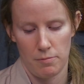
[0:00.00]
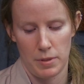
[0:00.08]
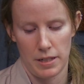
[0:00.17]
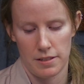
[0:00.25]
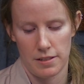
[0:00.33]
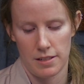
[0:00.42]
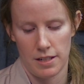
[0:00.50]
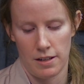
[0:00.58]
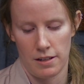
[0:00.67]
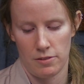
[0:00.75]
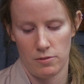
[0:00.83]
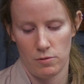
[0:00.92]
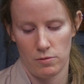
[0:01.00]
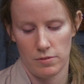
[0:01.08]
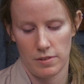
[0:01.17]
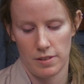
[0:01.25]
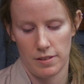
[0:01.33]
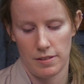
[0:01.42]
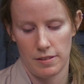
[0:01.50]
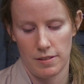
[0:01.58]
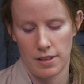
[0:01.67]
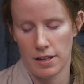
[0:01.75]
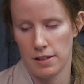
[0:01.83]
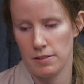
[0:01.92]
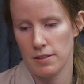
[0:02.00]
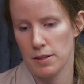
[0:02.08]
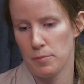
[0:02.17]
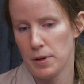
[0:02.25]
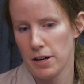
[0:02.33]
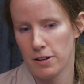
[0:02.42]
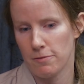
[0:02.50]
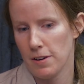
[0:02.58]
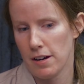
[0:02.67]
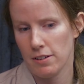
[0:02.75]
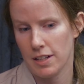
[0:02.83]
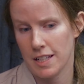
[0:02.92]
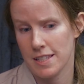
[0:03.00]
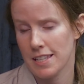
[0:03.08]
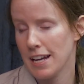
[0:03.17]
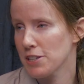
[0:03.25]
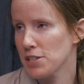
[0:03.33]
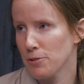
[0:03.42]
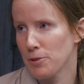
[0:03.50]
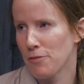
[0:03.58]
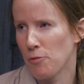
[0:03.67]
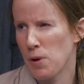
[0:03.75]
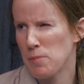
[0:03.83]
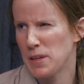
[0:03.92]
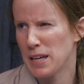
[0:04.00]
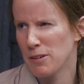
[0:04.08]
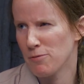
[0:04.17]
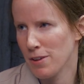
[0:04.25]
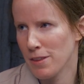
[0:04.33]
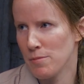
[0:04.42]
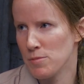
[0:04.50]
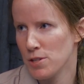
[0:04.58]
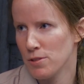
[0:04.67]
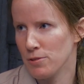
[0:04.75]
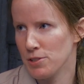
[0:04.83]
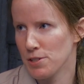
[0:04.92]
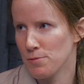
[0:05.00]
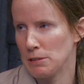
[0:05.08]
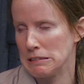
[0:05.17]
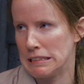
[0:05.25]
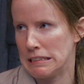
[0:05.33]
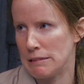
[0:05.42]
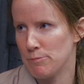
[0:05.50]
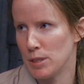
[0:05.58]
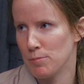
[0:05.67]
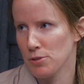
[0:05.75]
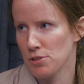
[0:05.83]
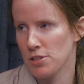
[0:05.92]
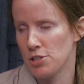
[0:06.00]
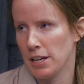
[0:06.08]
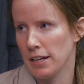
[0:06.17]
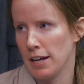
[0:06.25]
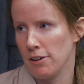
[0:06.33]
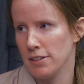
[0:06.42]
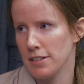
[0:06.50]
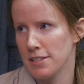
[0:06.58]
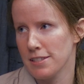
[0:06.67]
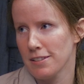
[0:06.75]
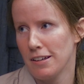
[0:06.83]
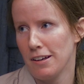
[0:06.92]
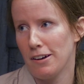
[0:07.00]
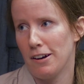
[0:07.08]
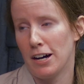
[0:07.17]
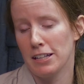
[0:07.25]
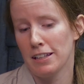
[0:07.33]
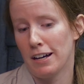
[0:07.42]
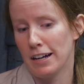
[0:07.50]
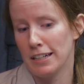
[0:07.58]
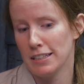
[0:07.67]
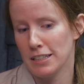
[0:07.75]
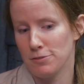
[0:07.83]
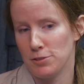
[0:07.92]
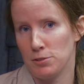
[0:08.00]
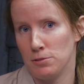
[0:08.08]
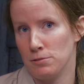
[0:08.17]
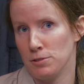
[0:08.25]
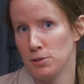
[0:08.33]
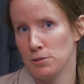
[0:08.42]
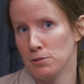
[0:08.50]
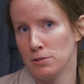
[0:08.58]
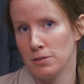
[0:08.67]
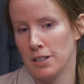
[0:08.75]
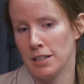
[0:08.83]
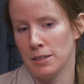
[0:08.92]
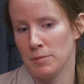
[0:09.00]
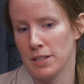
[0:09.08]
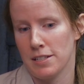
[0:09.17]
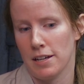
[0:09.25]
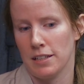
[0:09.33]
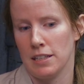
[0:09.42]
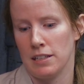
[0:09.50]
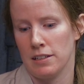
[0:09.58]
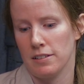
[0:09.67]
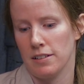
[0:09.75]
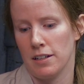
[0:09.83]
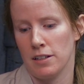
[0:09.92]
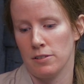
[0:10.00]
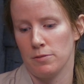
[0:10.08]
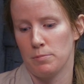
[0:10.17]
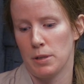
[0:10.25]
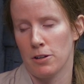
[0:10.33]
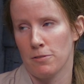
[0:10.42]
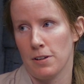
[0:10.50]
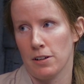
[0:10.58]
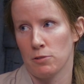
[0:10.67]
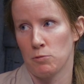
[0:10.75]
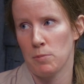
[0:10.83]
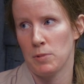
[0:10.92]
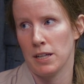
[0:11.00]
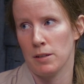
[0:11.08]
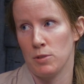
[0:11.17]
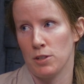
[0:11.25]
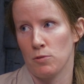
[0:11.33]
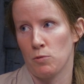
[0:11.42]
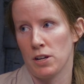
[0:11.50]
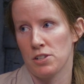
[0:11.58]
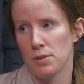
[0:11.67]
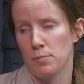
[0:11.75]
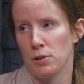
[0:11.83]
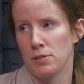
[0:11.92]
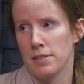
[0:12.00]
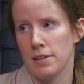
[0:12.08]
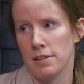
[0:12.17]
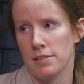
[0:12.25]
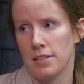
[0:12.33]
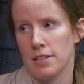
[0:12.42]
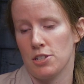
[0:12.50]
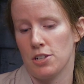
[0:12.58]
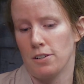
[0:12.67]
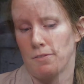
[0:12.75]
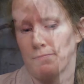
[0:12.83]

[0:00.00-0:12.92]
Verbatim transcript: but uh, the the peregrine falcons actually we have a webcam for them too, which is really neat. People should check out. It's online, and if you Google um, Kentucky uh, peregrine falcon webcam, you can watch the birds nest each year.